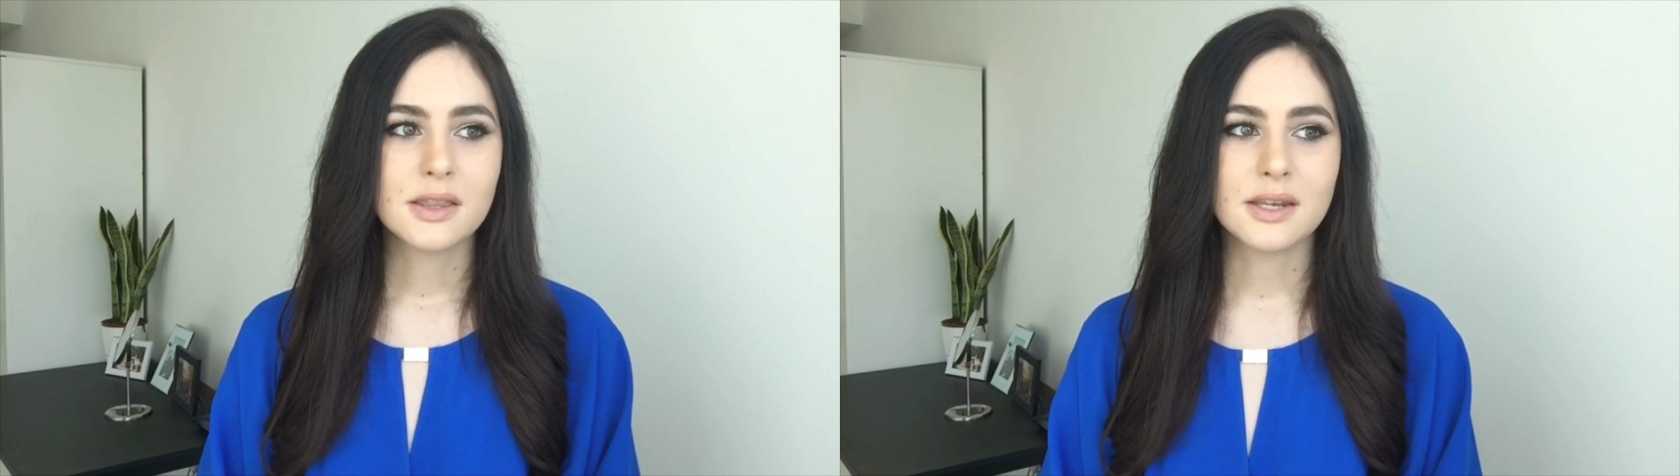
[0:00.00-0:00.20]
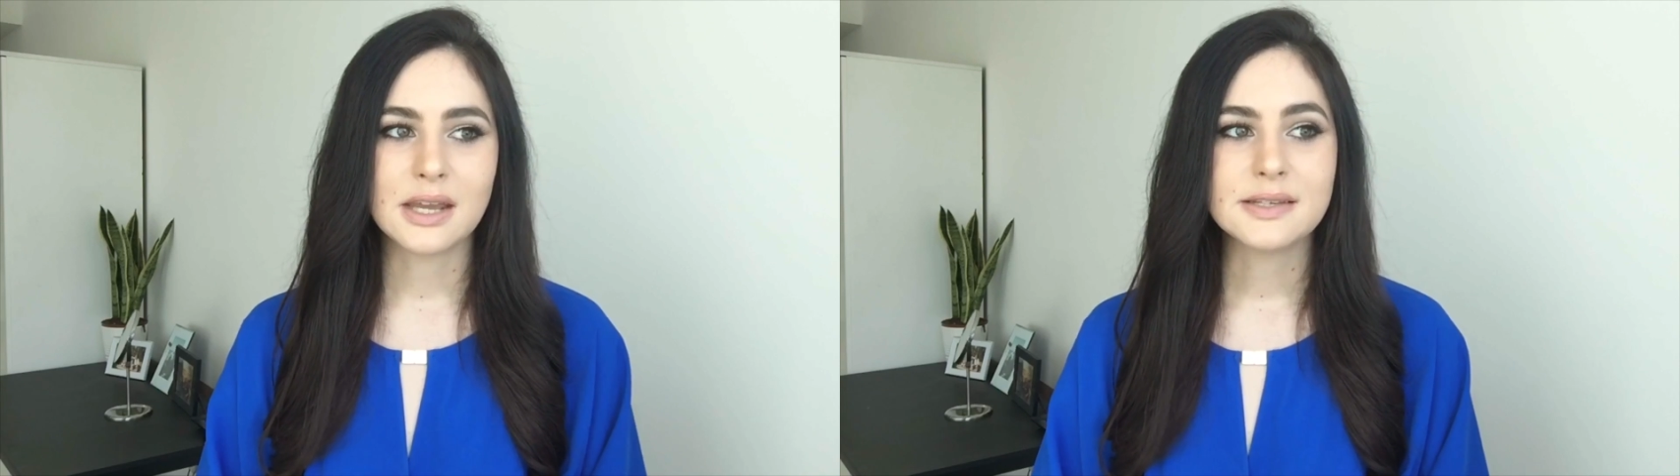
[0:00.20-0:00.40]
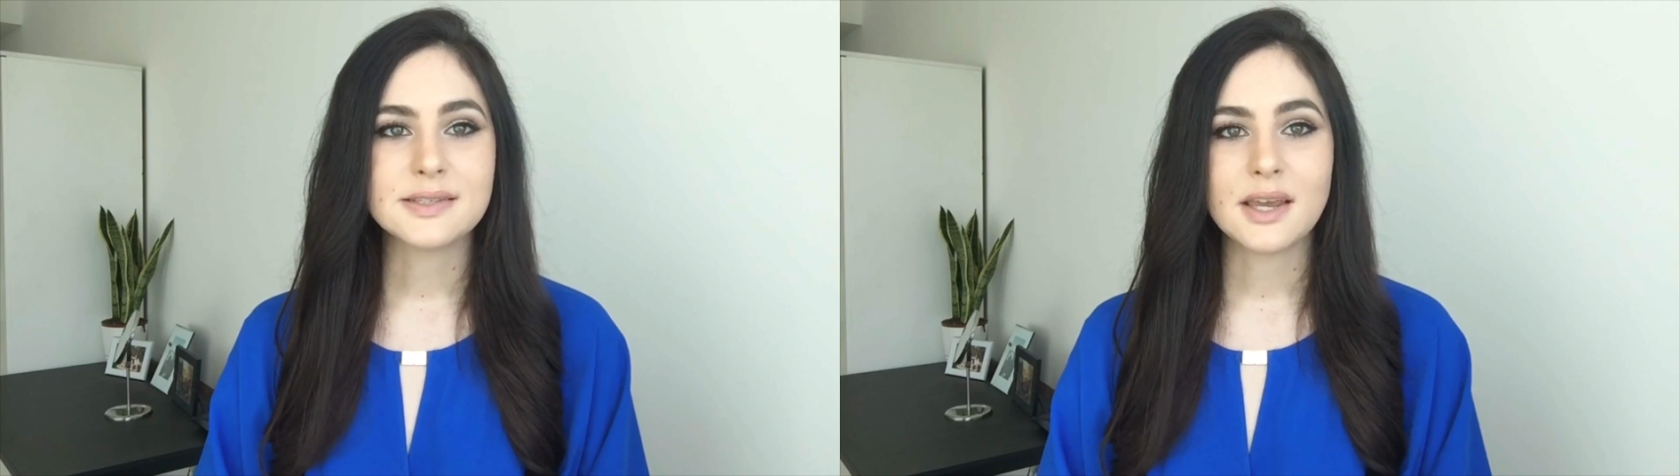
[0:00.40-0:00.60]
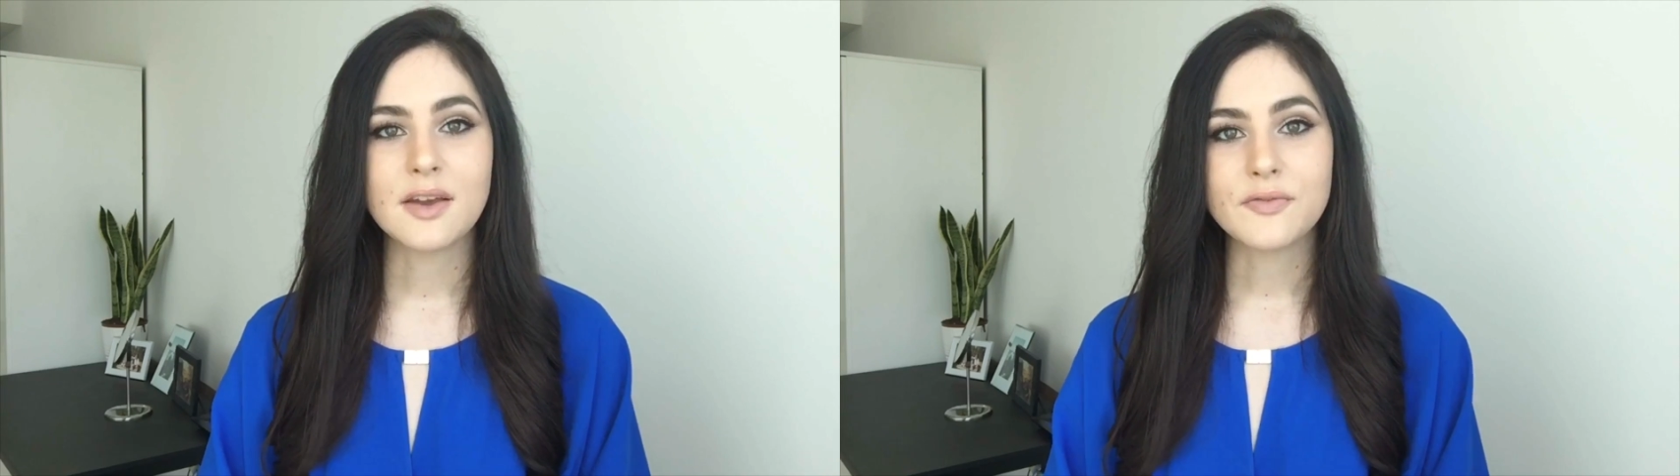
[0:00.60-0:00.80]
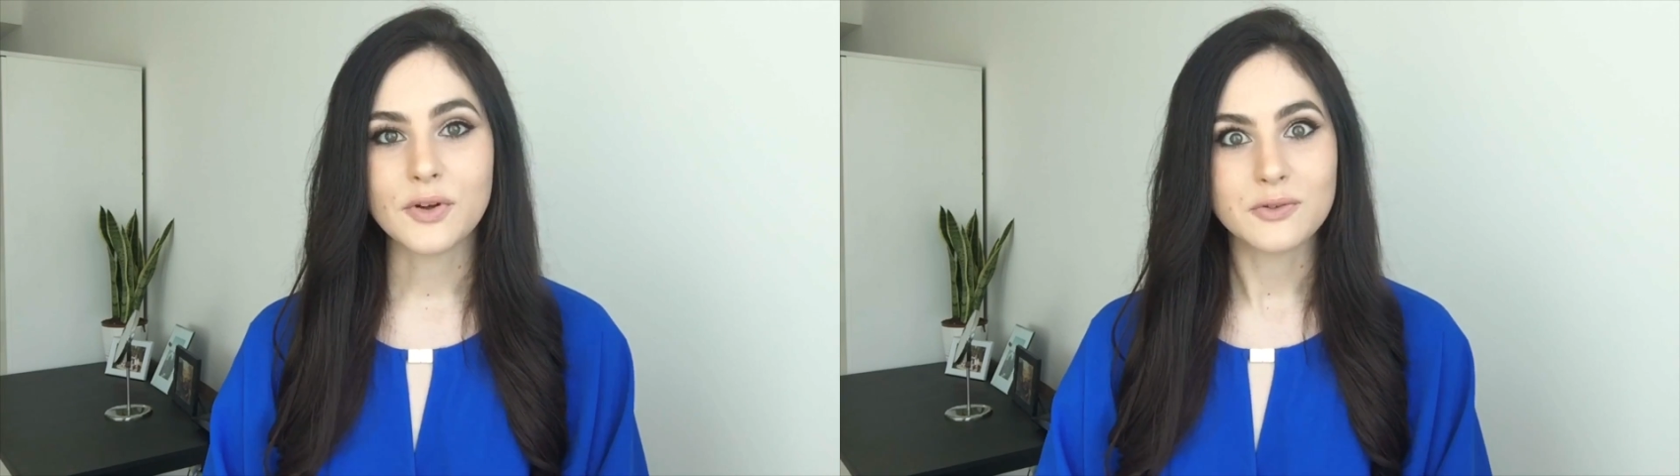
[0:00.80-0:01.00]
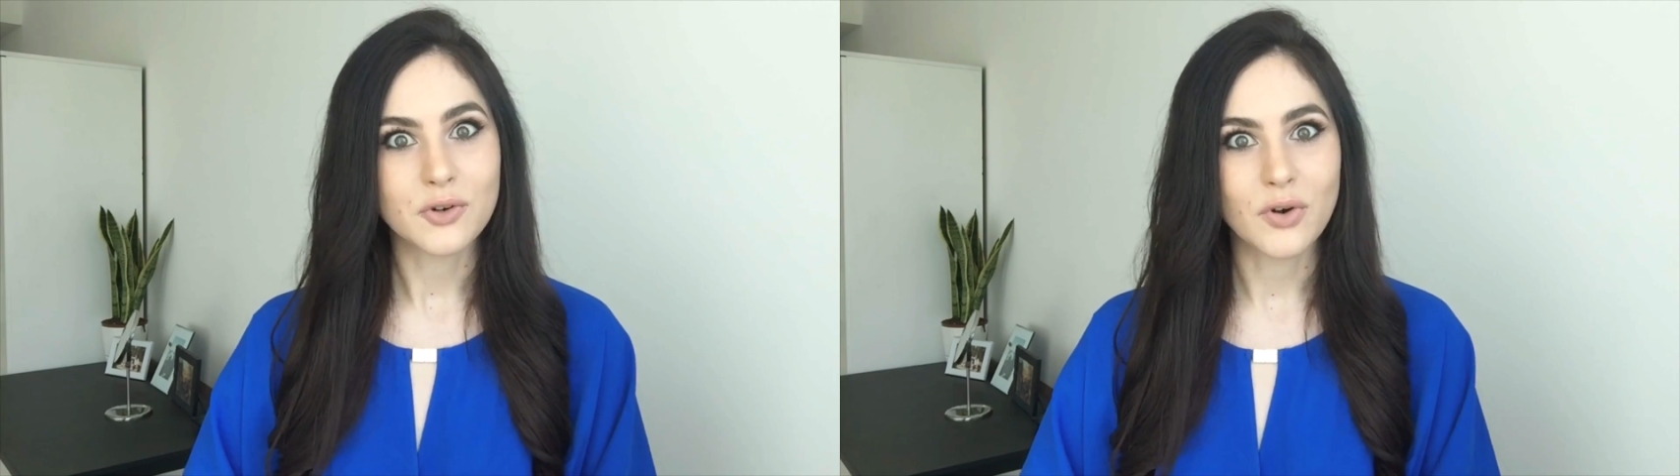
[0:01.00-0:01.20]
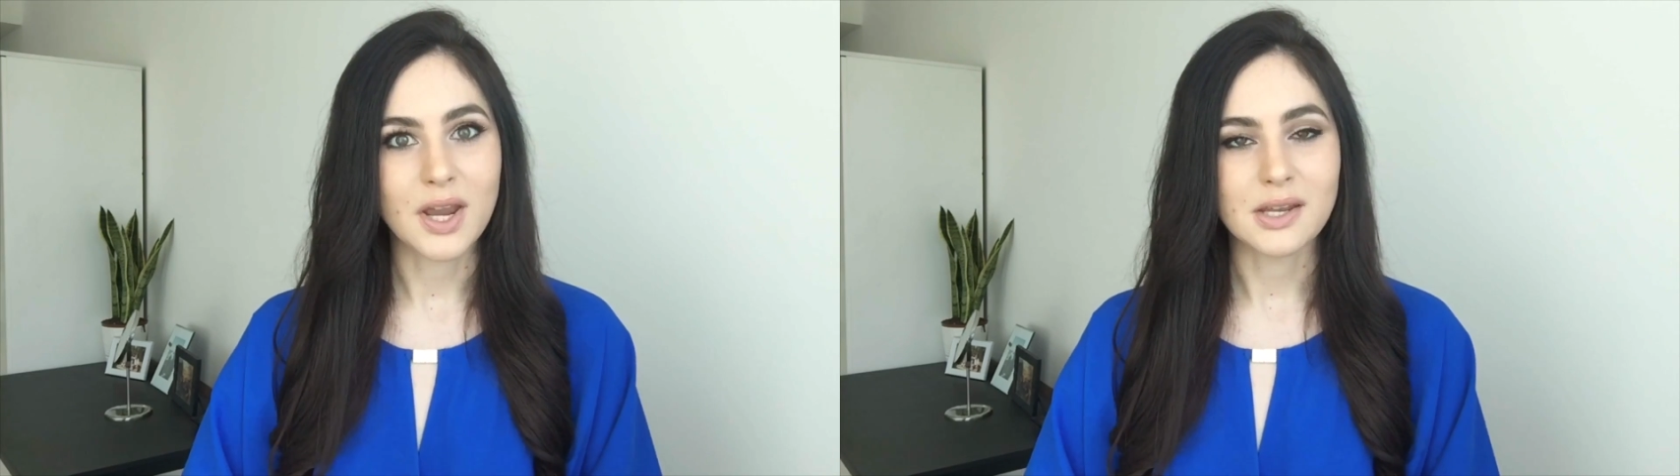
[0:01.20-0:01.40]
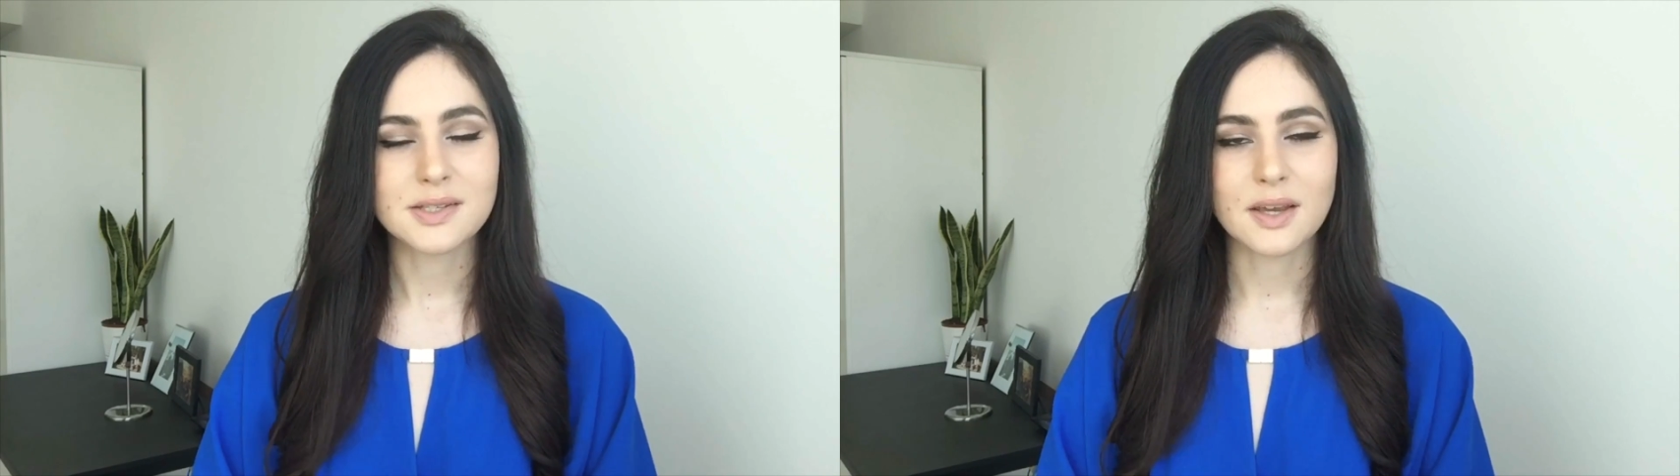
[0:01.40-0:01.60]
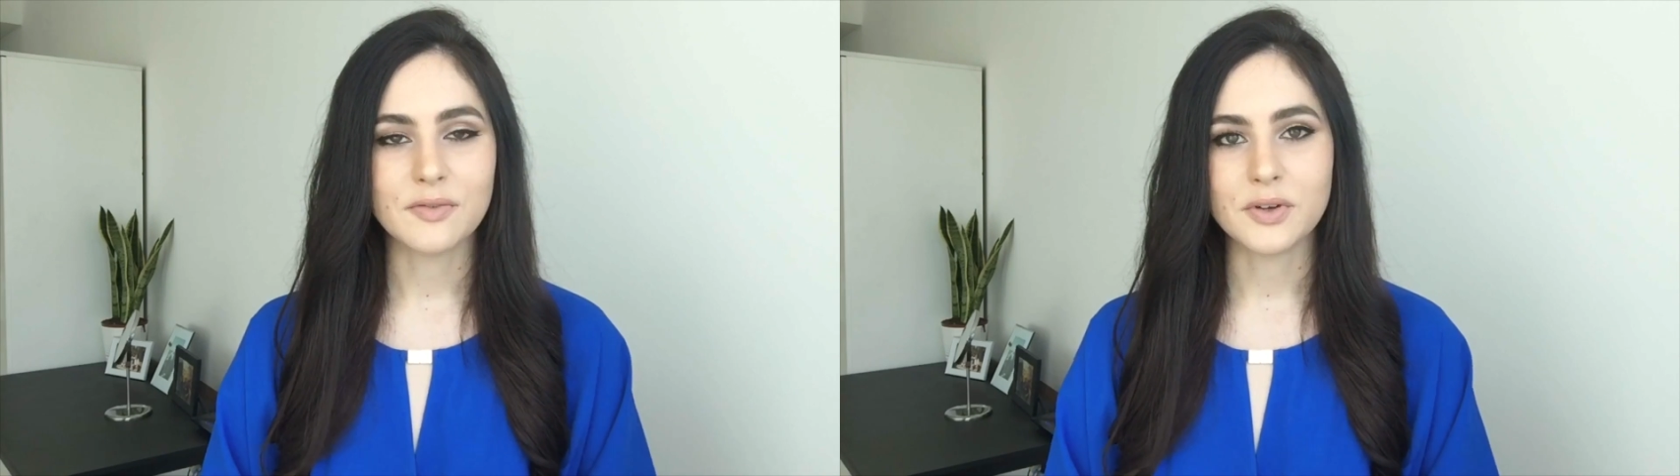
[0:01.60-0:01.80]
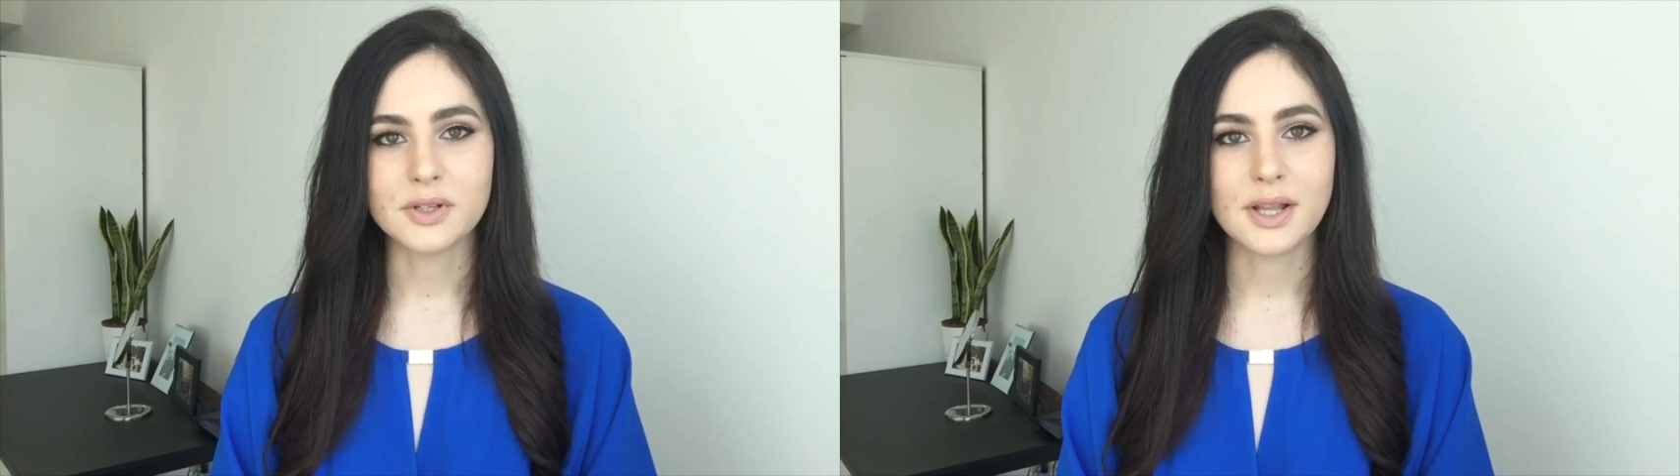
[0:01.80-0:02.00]
the next day I felt great. I
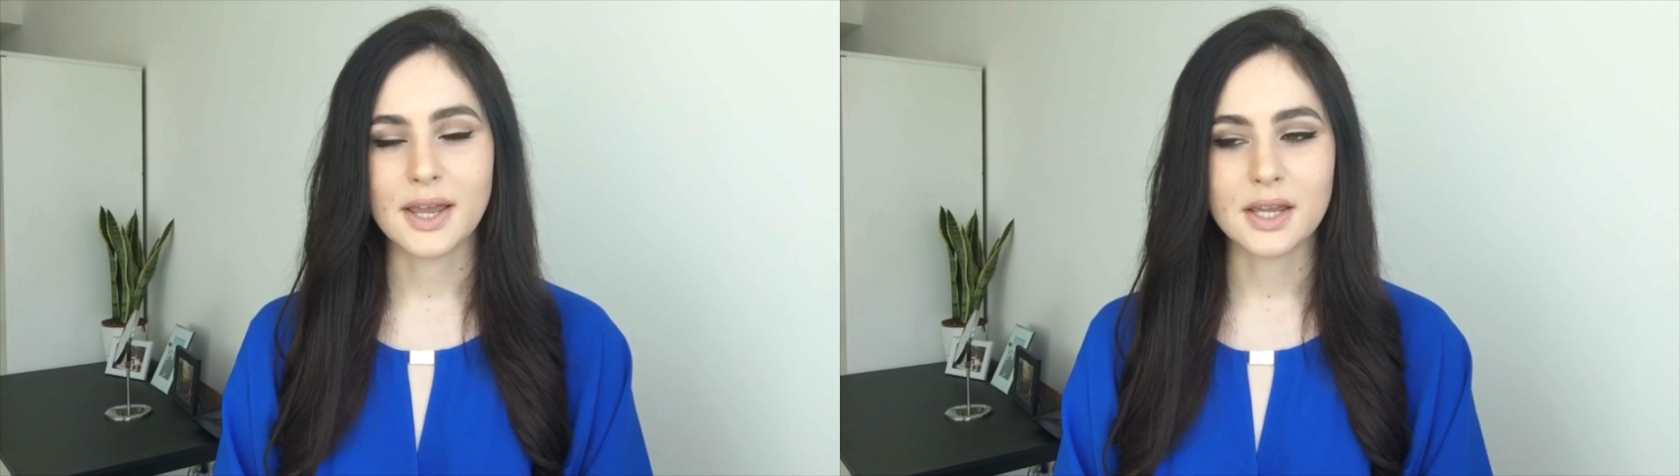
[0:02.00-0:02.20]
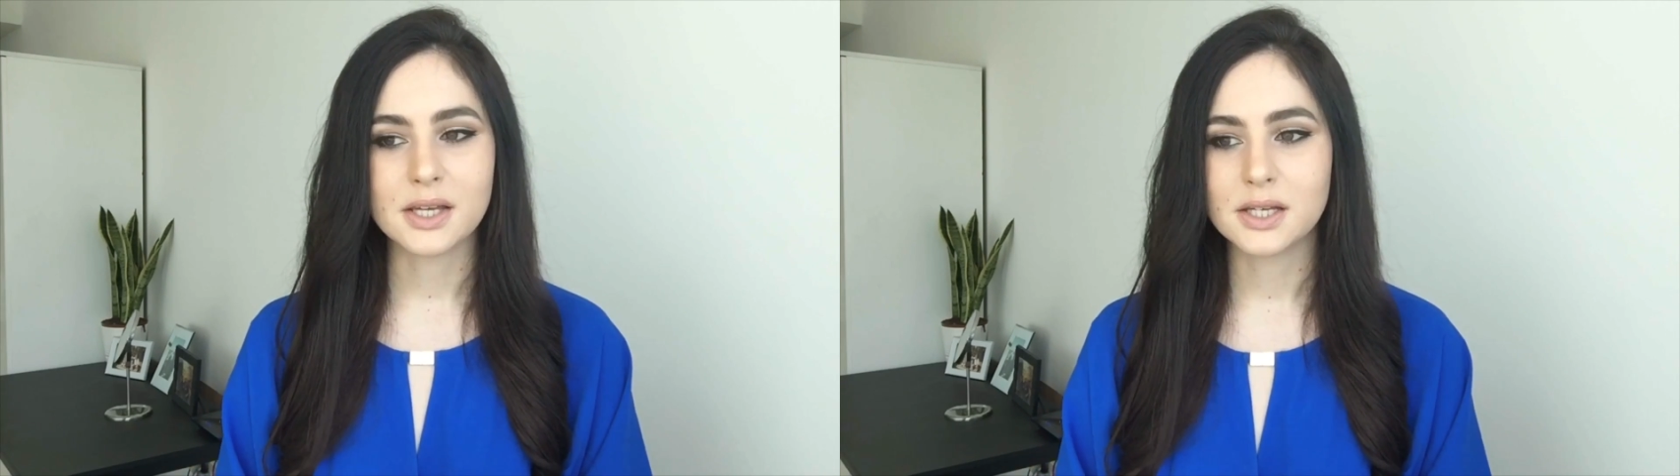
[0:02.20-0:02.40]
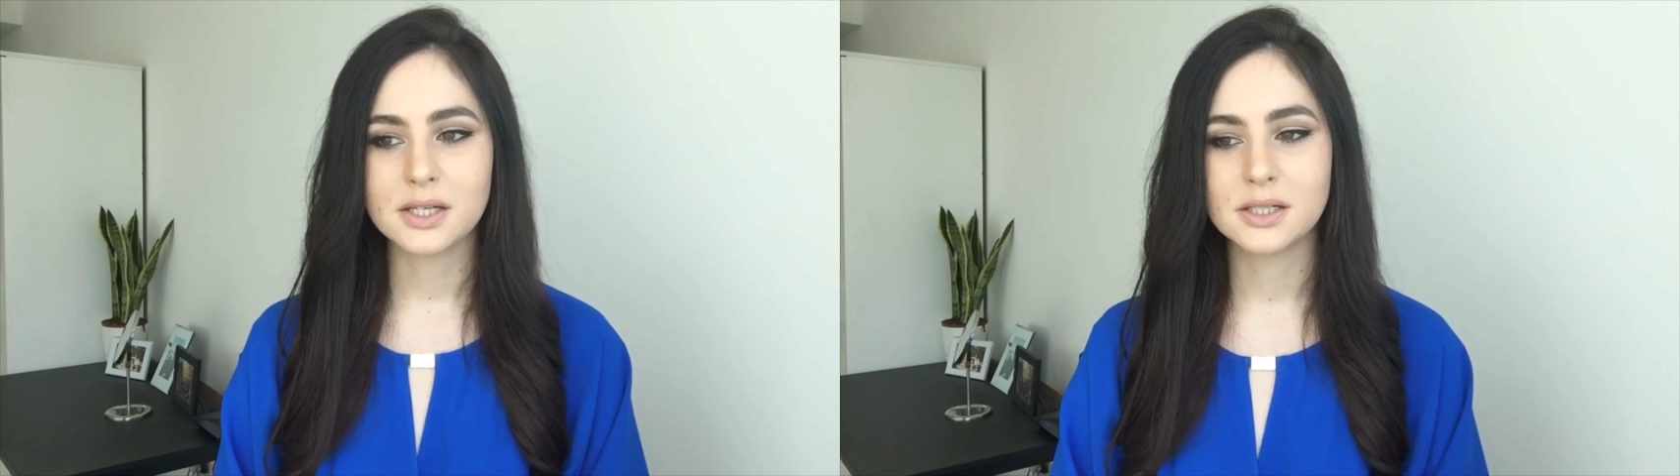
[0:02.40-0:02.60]
felt like